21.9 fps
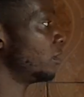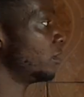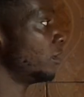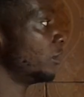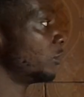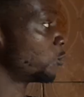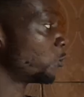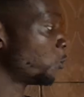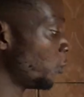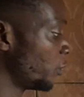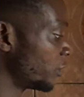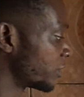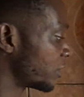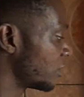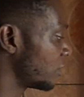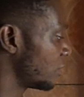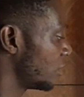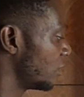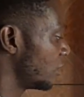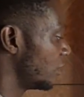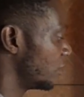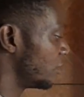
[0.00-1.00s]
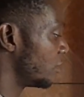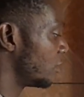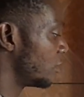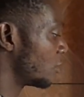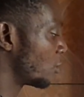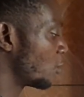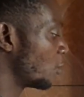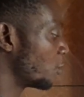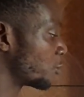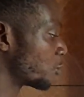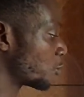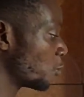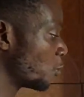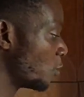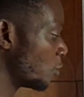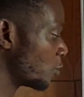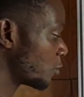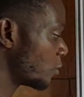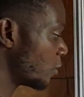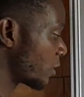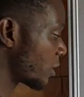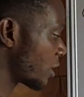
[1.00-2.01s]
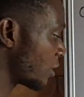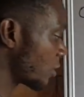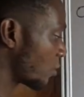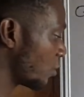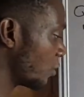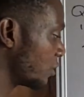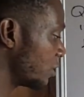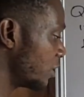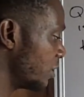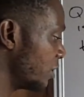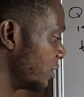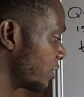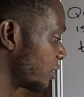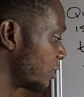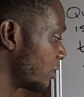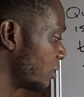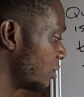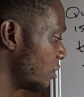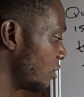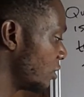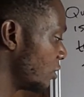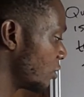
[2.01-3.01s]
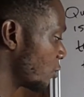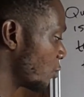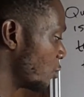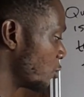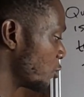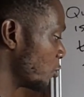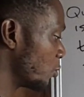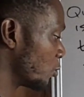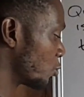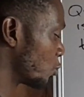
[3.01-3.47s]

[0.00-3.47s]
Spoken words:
is what? Is equals to 1. So you can call this equation